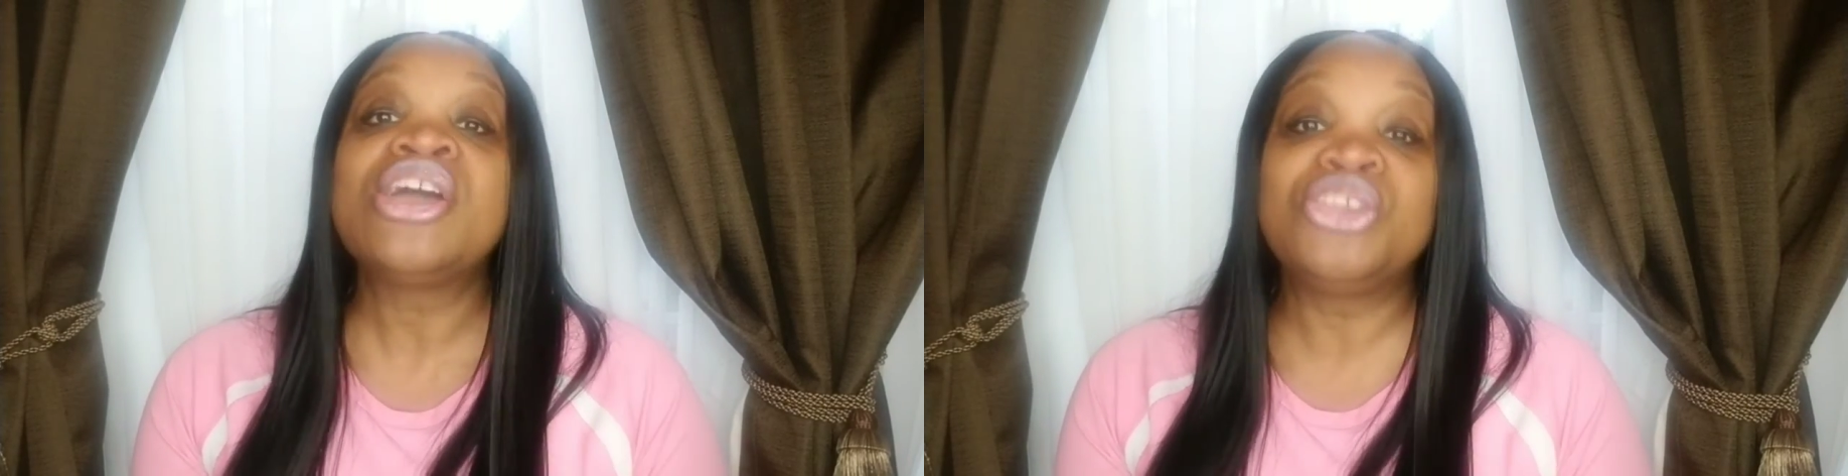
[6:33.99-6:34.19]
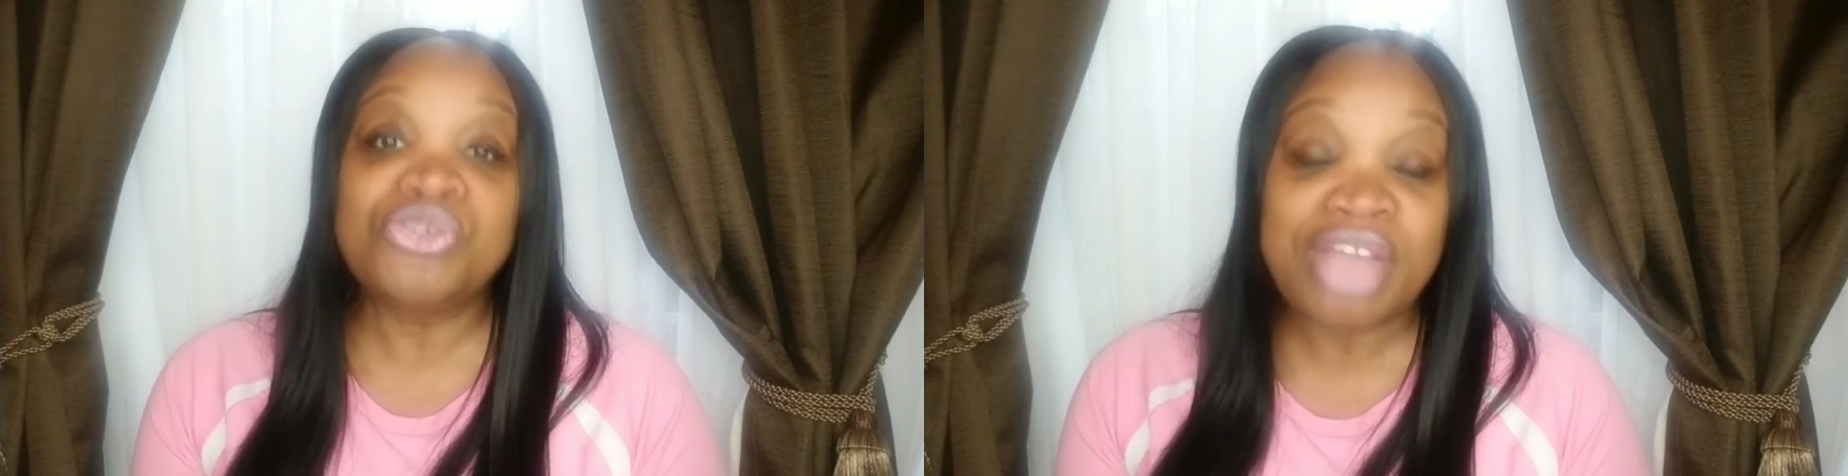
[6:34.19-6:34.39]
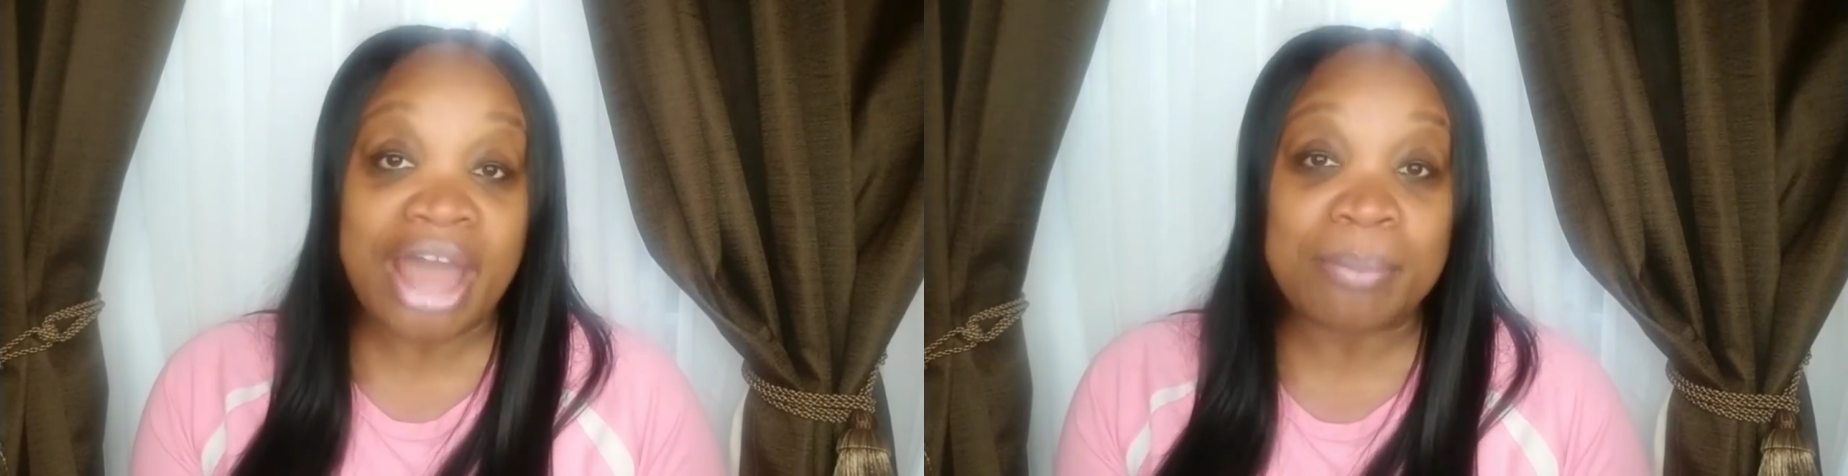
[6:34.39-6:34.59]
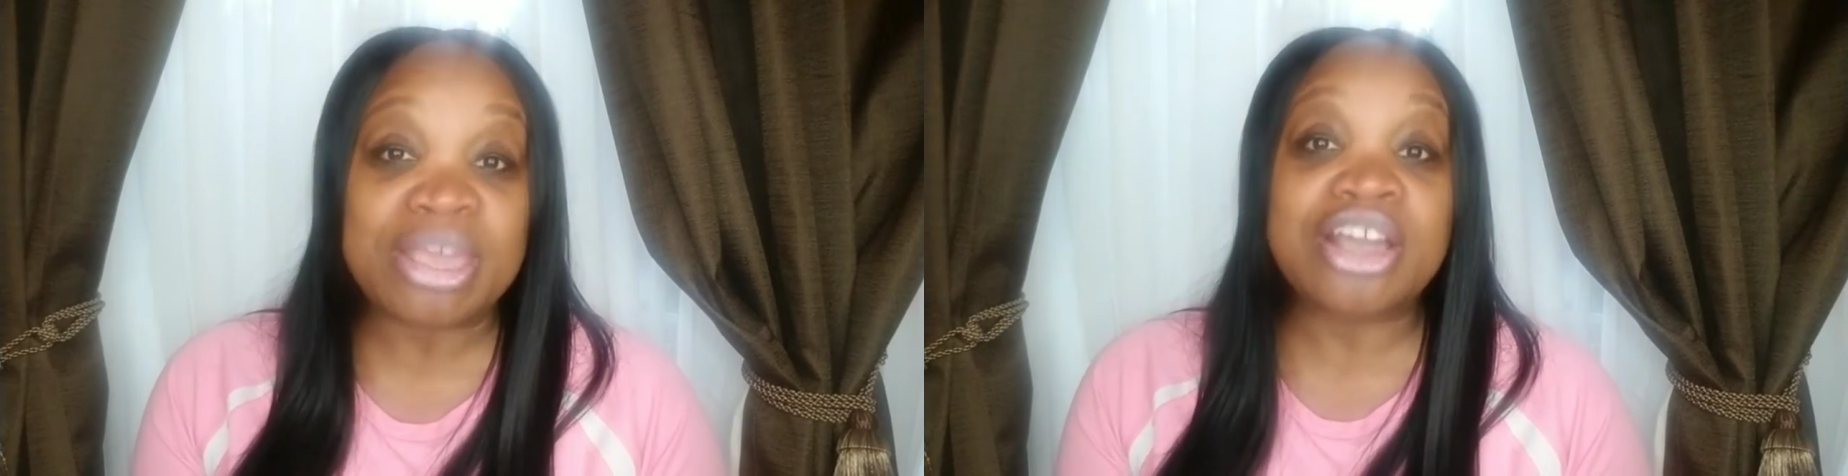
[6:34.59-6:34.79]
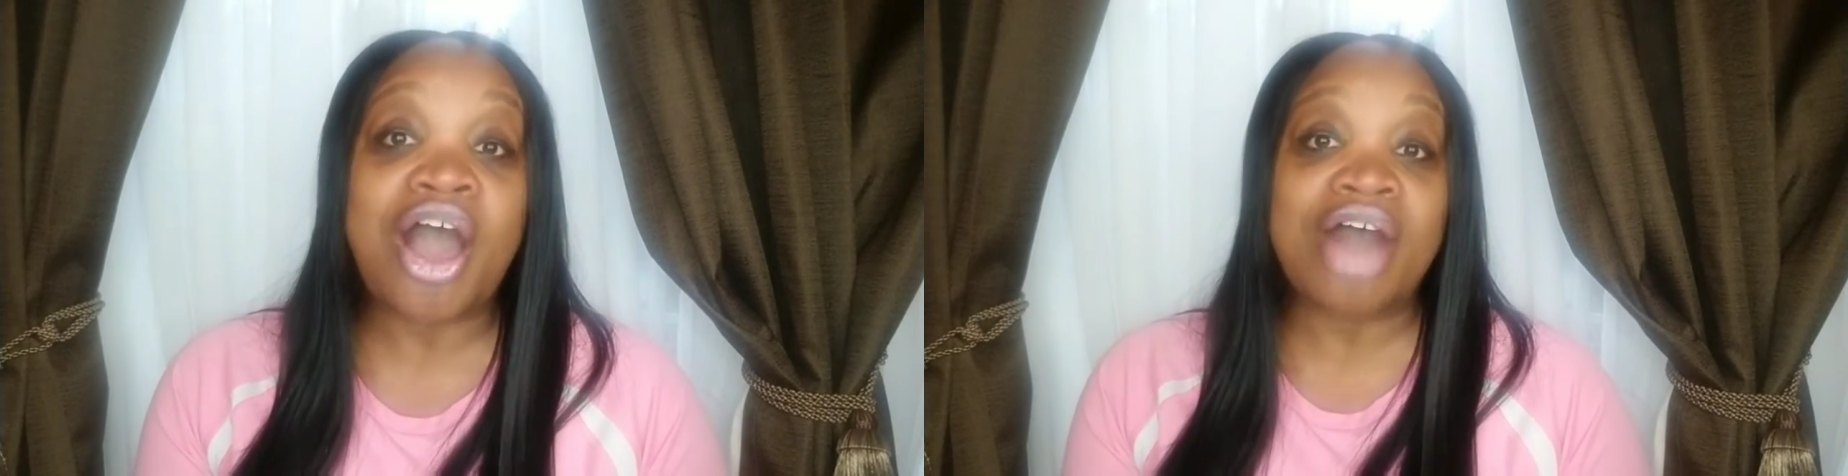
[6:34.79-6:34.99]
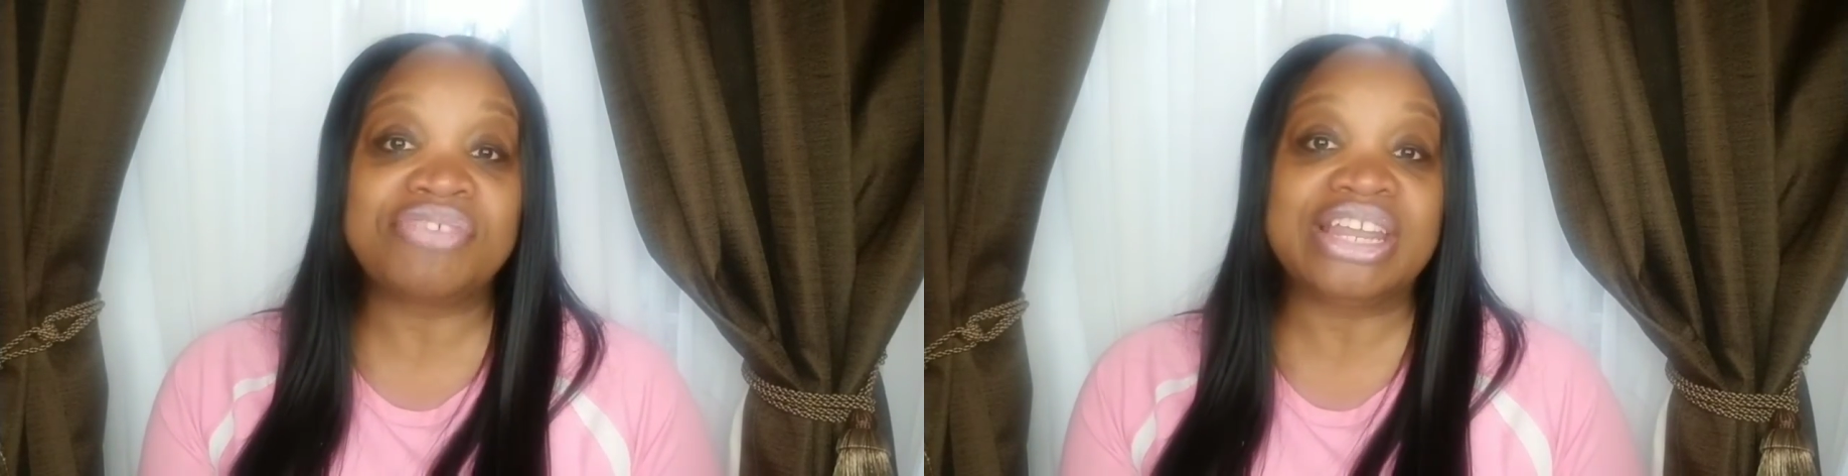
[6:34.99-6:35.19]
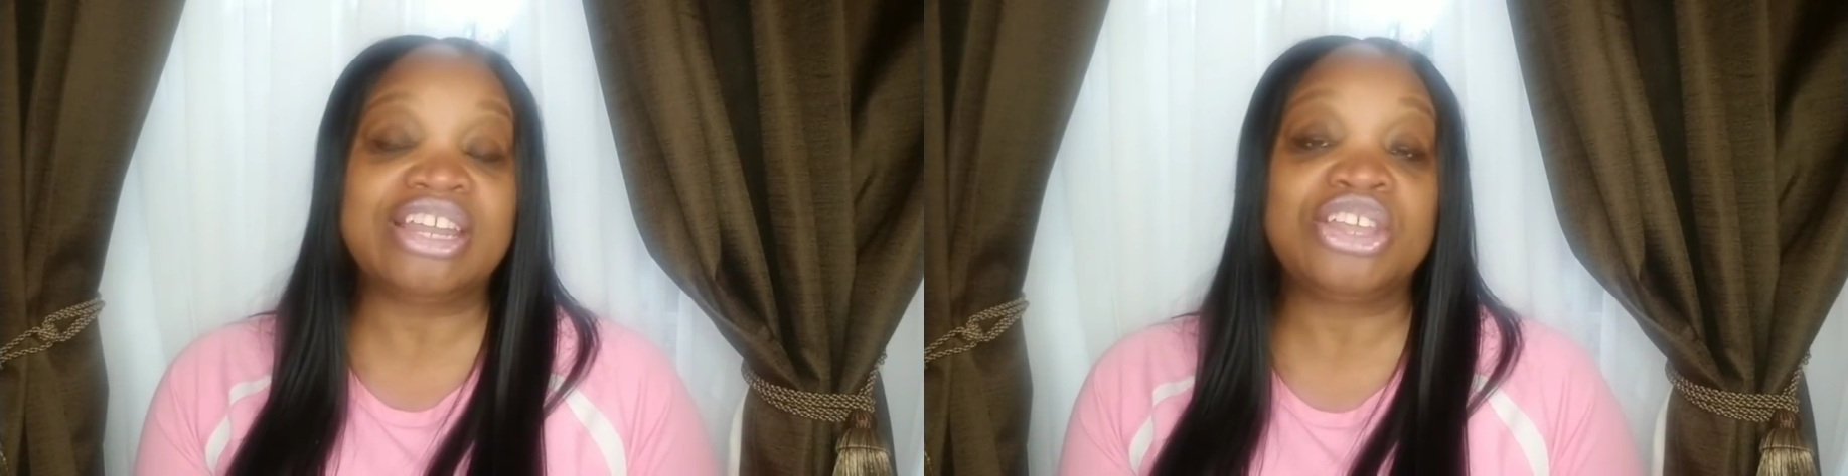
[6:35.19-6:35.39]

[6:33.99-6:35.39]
You've got to be confident